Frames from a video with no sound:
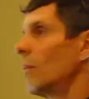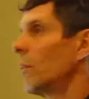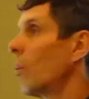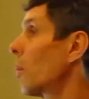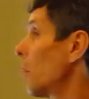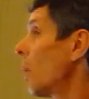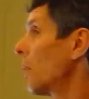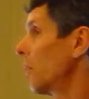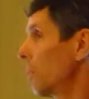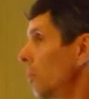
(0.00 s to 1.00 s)
But what do we want
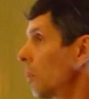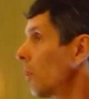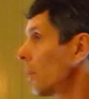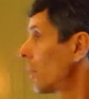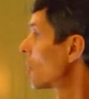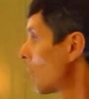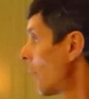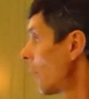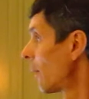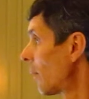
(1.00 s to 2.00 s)
her to do? We want her to
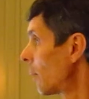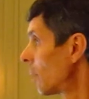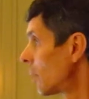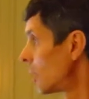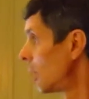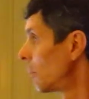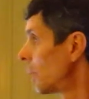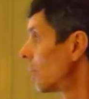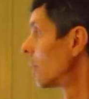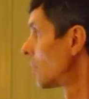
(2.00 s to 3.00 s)
share that right with the team
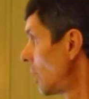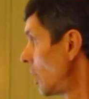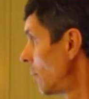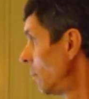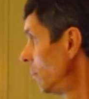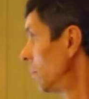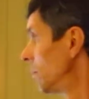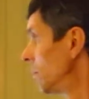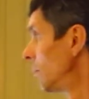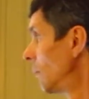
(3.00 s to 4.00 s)
leader and the team.
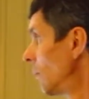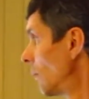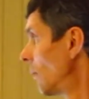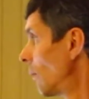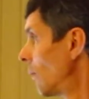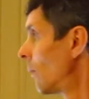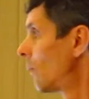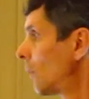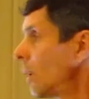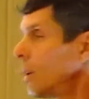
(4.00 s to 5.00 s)

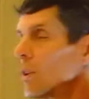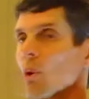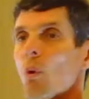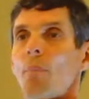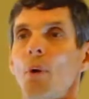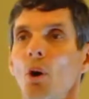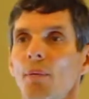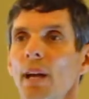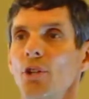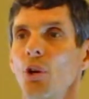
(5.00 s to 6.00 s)
So what
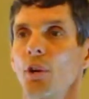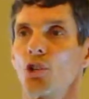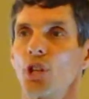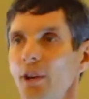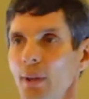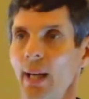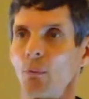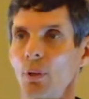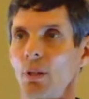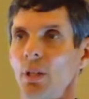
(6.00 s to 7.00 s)
motivates her to share that
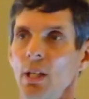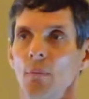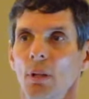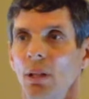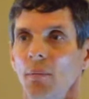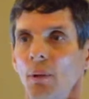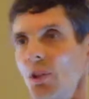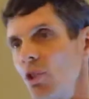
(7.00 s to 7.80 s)
with the team and team member?